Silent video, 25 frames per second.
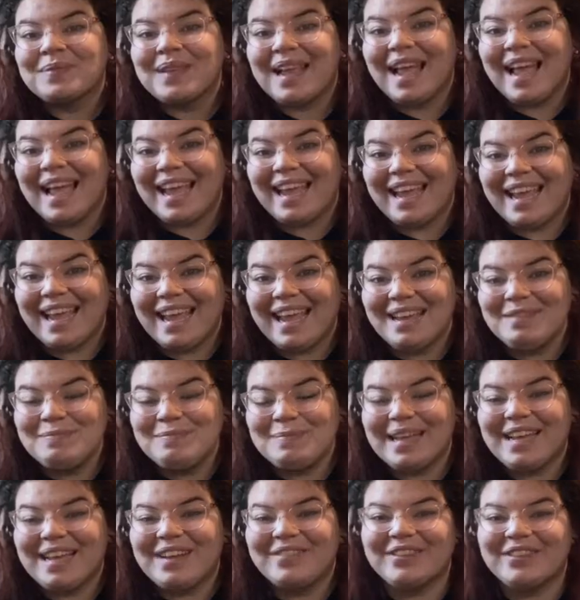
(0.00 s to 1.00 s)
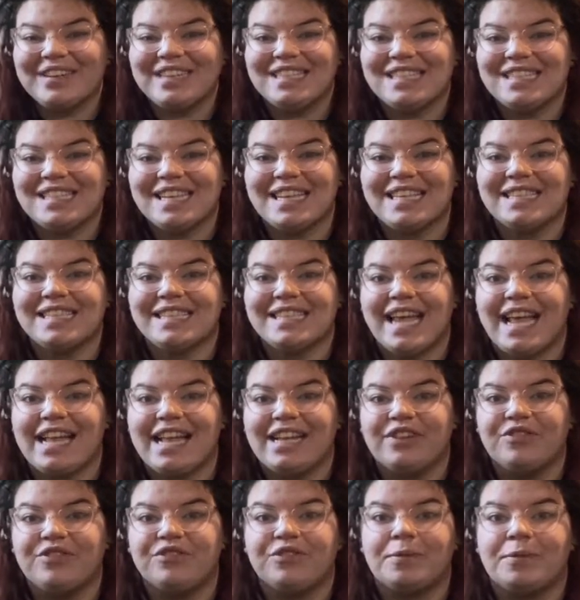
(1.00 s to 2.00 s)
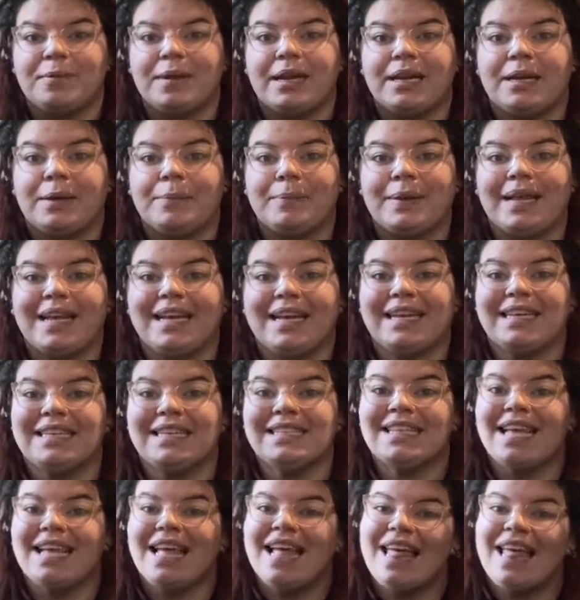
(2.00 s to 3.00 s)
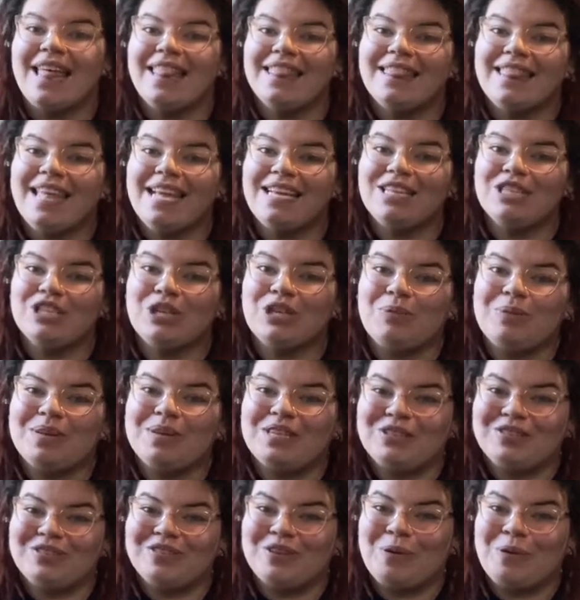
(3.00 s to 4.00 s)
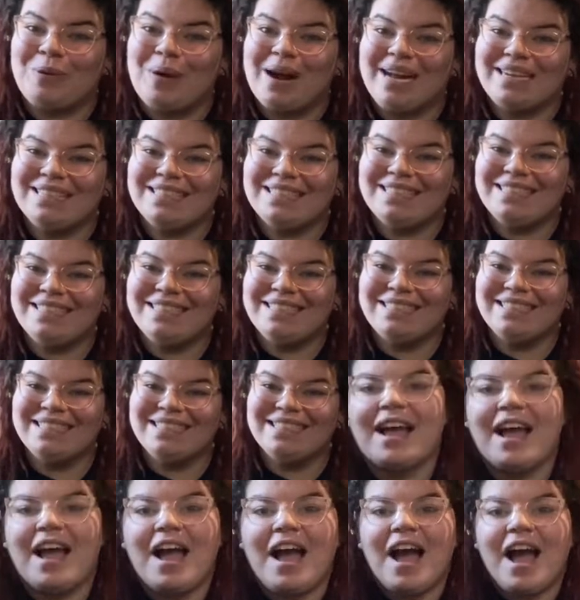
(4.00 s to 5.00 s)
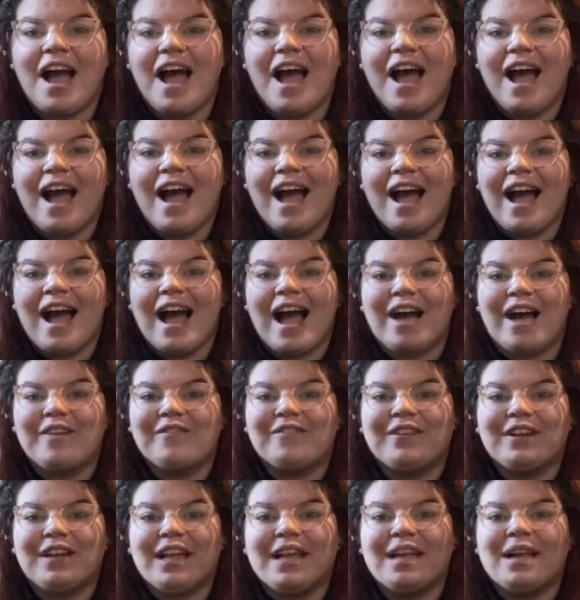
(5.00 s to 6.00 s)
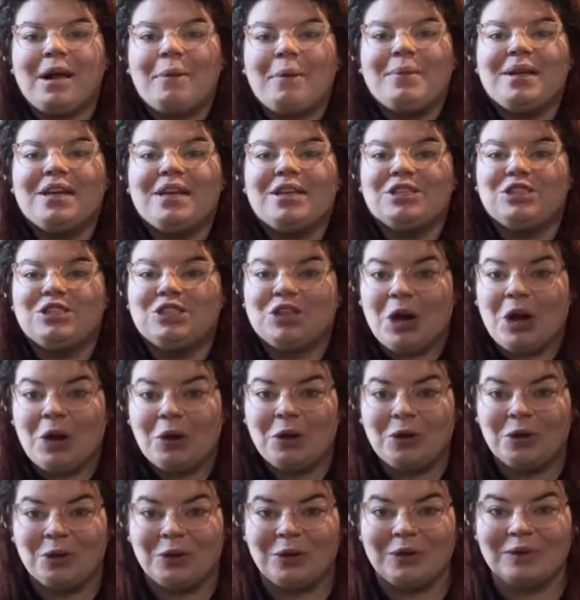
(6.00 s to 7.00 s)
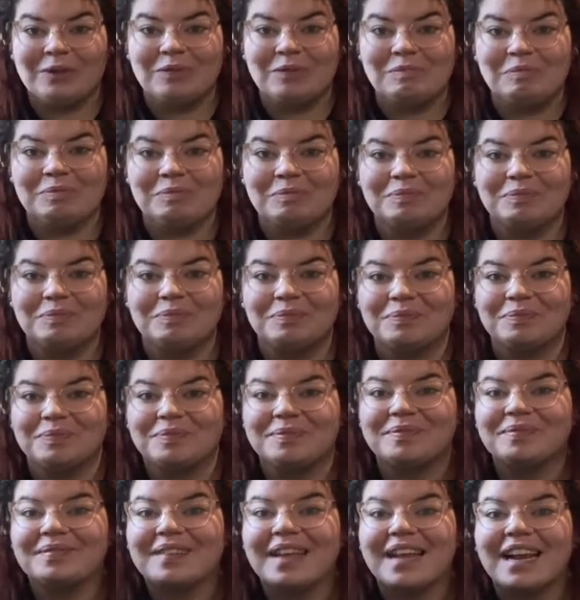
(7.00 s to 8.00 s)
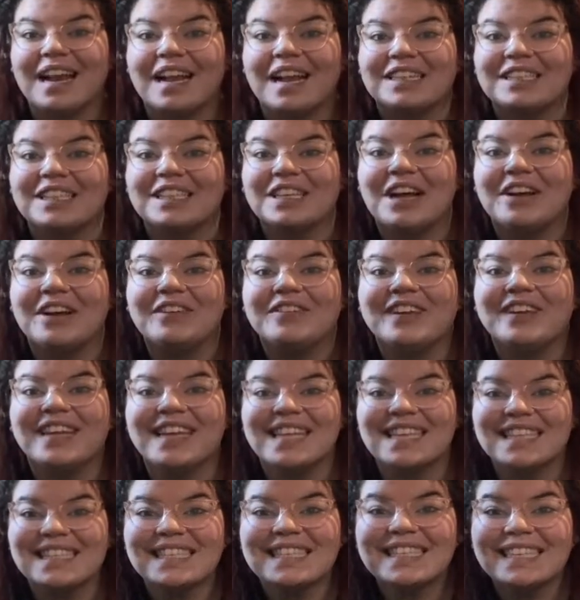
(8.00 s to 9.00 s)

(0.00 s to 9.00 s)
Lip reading: Hey Plant Rants, it's Kayla from Nunya Plantness. Thanks so much for watching. I feel like I'm in a jungle and I love it.